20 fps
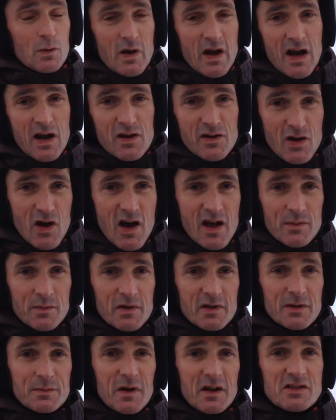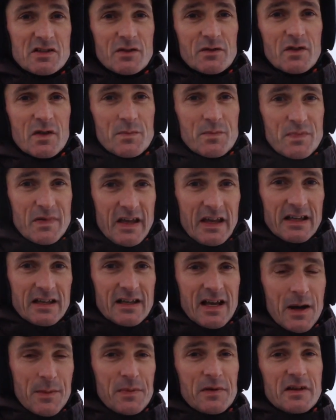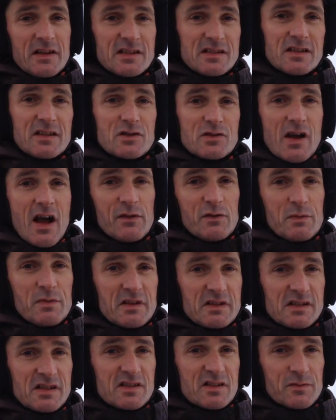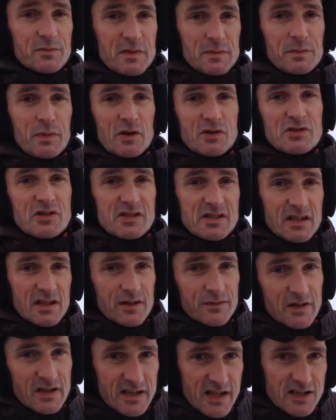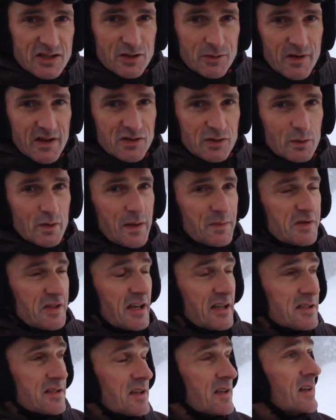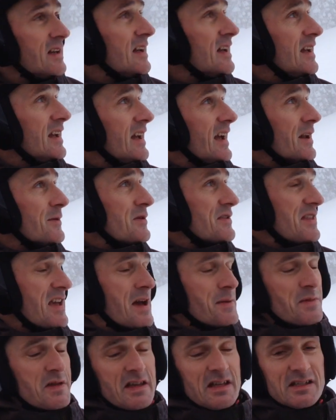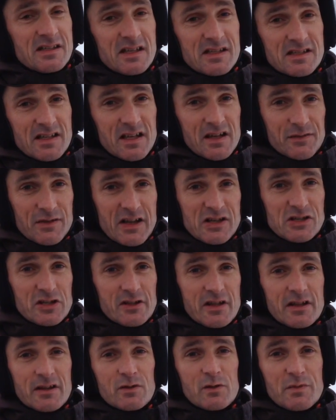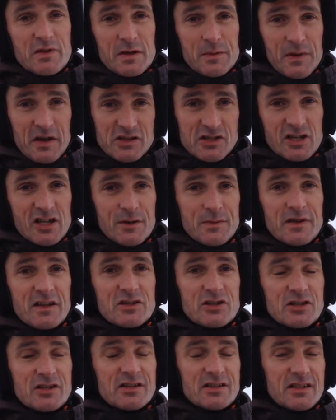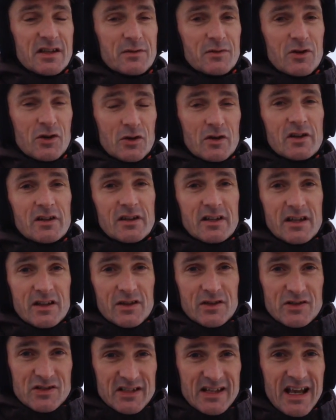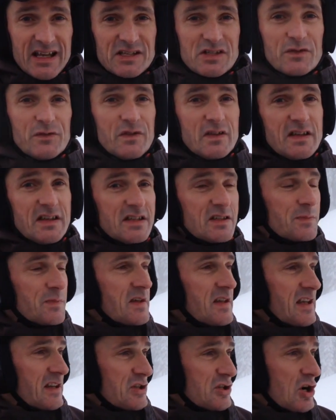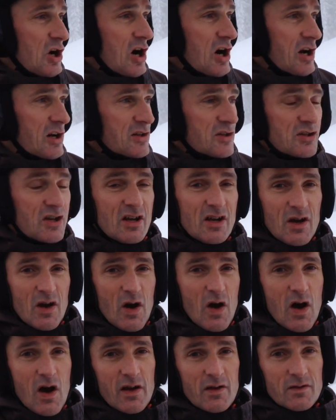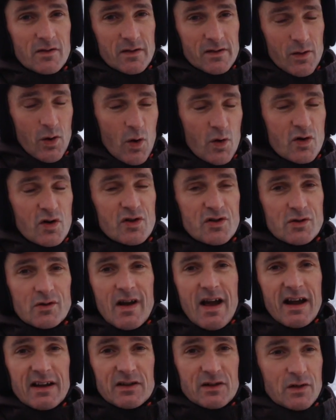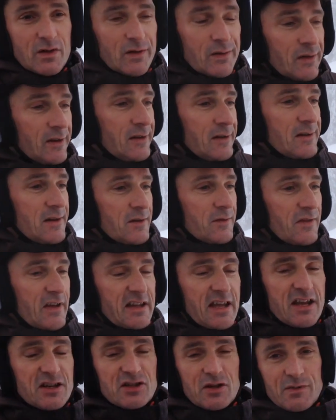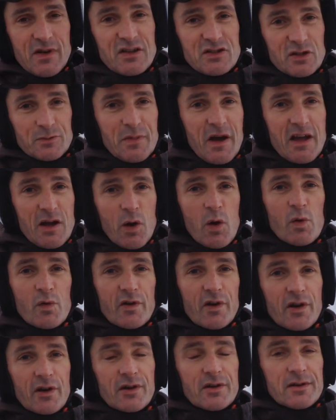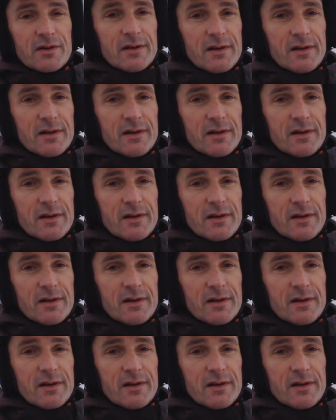aware or not, but a bunch of the big companies in the travel business have been purchasing the vacation rental websites. And what that means is that eventually there will be a bunch of commissions, and currently there's guest fees being charged on owner direct or vacation rental by owner